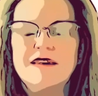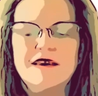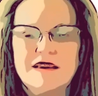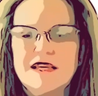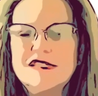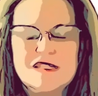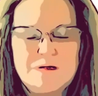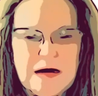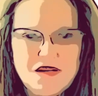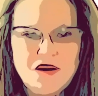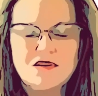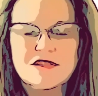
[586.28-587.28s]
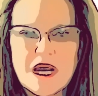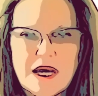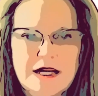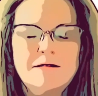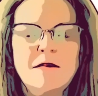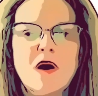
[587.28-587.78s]
Let's spend our
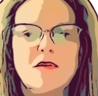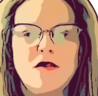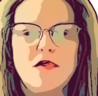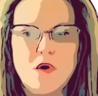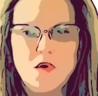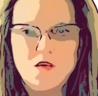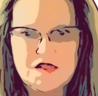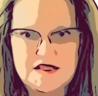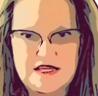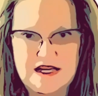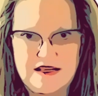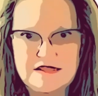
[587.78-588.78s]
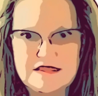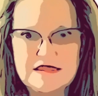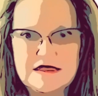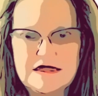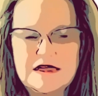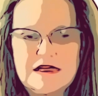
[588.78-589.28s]
time on those things
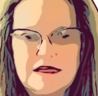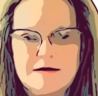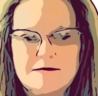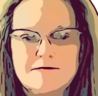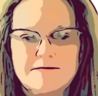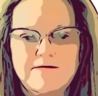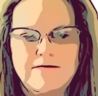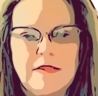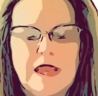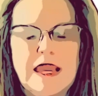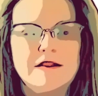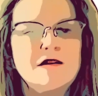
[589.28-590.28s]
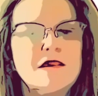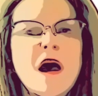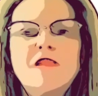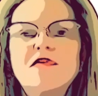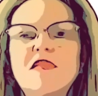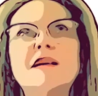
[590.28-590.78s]
and
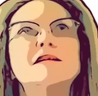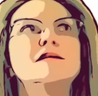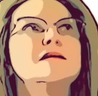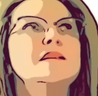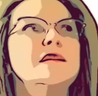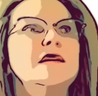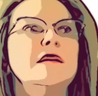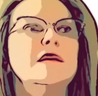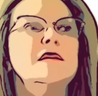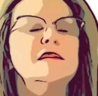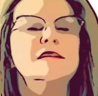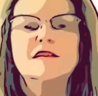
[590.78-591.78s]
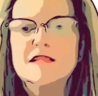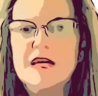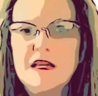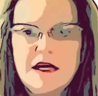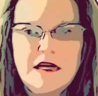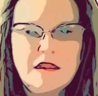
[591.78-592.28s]
not these
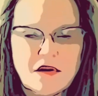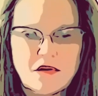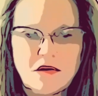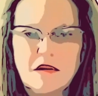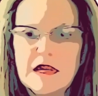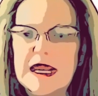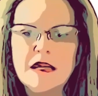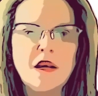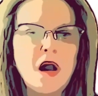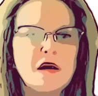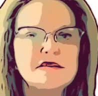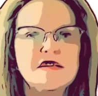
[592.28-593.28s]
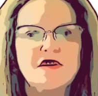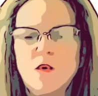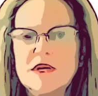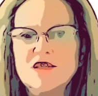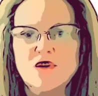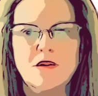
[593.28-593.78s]
silly little
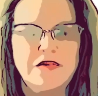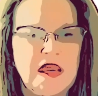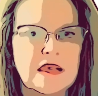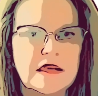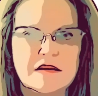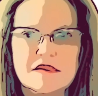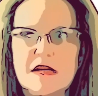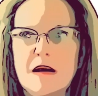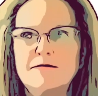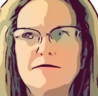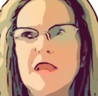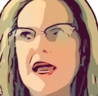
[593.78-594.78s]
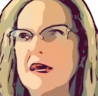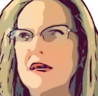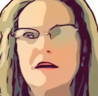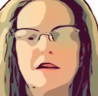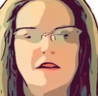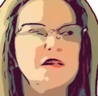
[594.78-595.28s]
inconsequential things of like,
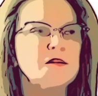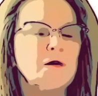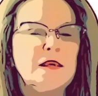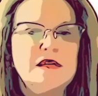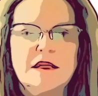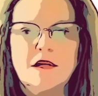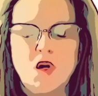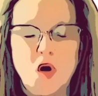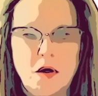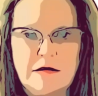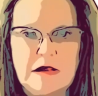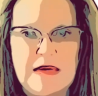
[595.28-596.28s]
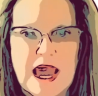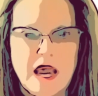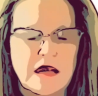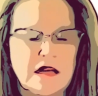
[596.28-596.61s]
this one didn't call me back.